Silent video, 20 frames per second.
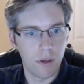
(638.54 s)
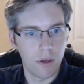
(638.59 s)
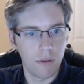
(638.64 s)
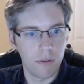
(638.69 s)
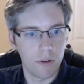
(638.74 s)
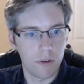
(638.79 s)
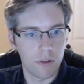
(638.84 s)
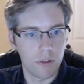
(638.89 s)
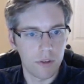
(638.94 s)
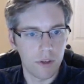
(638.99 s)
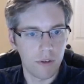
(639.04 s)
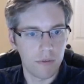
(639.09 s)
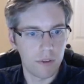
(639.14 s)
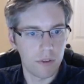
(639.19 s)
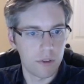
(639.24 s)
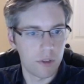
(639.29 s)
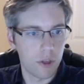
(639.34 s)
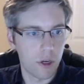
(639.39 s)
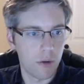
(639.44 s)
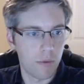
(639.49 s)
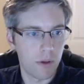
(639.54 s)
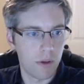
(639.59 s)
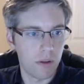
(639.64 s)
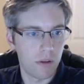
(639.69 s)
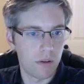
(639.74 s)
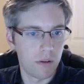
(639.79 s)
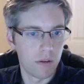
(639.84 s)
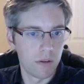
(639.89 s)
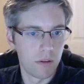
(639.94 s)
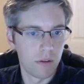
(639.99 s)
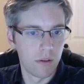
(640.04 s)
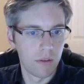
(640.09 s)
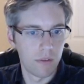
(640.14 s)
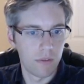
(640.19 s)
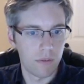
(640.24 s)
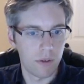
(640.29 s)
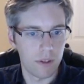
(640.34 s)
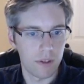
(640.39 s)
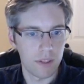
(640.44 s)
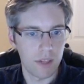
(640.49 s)
first off determine,
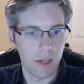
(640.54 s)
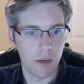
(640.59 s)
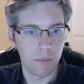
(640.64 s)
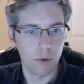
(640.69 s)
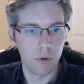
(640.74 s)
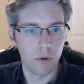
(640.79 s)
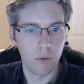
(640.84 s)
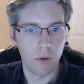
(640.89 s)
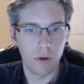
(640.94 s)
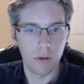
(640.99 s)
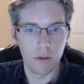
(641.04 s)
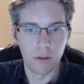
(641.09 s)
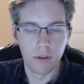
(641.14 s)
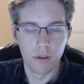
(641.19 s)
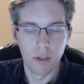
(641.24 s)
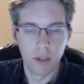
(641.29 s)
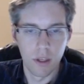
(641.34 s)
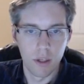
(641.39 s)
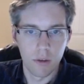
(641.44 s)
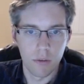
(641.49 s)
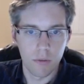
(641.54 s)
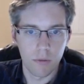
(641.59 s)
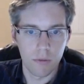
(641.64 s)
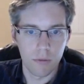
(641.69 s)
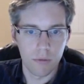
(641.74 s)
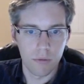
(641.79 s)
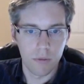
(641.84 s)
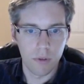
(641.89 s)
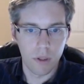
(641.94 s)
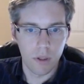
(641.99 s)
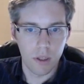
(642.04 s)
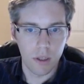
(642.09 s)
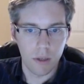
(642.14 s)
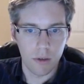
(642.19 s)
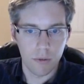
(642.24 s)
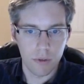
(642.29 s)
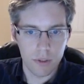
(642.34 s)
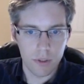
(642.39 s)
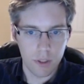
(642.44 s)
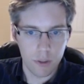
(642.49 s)
for example, what
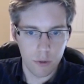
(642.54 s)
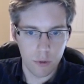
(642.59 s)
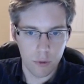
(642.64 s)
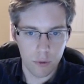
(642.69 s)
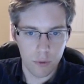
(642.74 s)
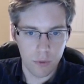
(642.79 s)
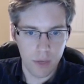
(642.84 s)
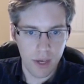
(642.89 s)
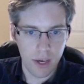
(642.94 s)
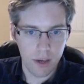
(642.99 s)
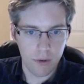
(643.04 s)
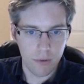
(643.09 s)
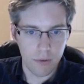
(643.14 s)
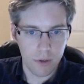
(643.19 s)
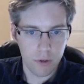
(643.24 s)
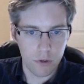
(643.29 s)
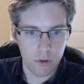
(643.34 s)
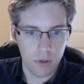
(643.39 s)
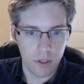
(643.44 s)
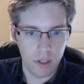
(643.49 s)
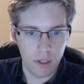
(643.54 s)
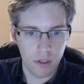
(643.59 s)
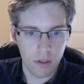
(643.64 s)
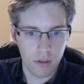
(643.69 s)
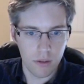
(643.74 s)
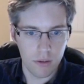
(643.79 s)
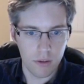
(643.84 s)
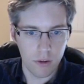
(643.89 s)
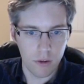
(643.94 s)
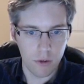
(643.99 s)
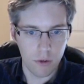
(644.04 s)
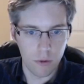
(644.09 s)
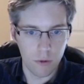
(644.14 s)
residuals we had originally. So